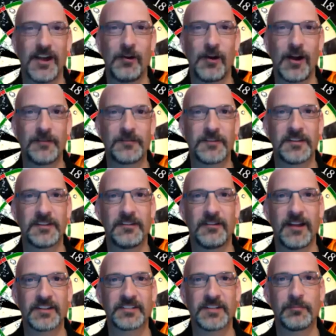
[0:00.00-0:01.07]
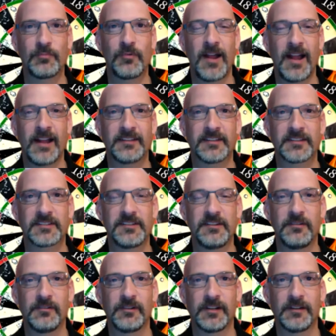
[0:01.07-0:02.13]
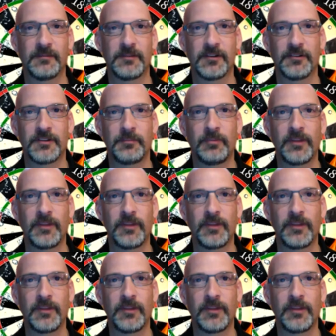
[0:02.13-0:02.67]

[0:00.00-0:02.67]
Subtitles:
often do you actually practice? You